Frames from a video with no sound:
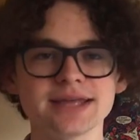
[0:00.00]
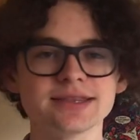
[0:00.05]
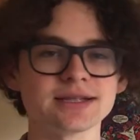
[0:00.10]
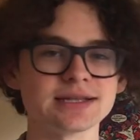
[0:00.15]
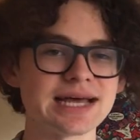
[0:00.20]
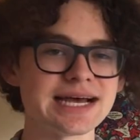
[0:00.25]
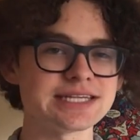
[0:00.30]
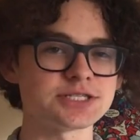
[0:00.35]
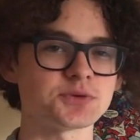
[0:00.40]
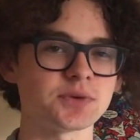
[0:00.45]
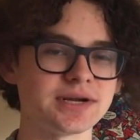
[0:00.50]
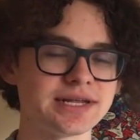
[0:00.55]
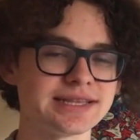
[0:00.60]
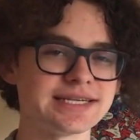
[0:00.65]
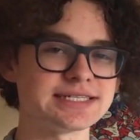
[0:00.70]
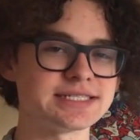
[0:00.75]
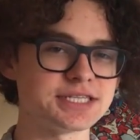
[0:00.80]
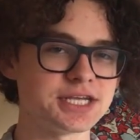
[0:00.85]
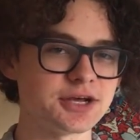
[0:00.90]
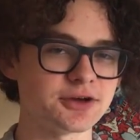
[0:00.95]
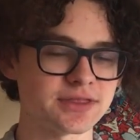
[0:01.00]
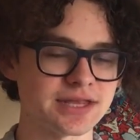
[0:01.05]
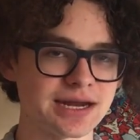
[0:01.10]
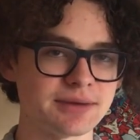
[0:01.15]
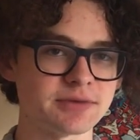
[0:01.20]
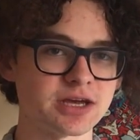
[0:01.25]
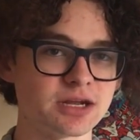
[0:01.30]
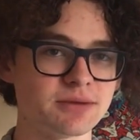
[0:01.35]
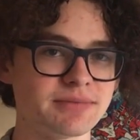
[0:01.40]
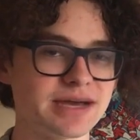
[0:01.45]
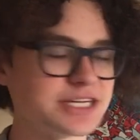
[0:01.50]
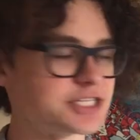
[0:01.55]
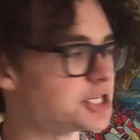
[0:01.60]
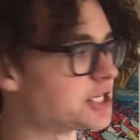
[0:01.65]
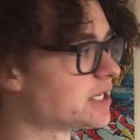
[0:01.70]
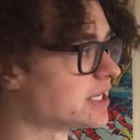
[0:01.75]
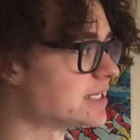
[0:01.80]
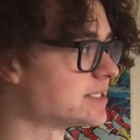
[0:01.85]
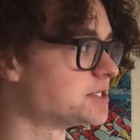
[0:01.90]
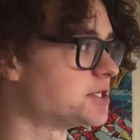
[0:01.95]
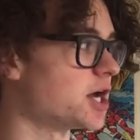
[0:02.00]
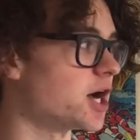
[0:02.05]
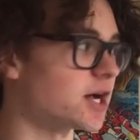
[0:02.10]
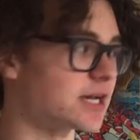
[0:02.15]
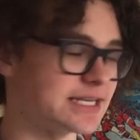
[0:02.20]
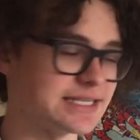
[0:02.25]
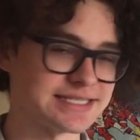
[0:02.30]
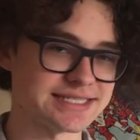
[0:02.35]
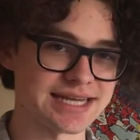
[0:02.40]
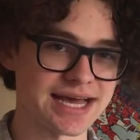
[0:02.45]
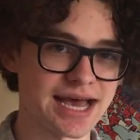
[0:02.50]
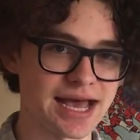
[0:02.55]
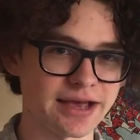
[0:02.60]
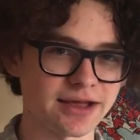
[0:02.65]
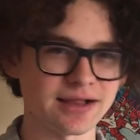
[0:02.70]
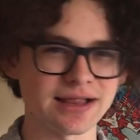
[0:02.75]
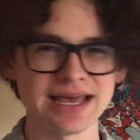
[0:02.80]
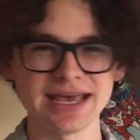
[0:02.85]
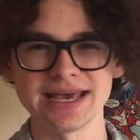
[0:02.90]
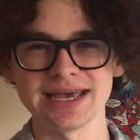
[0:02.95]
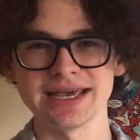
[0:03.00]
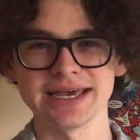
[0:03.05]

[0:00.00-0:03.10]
And the last one in this tier that I'm going to mention is Doggy Style.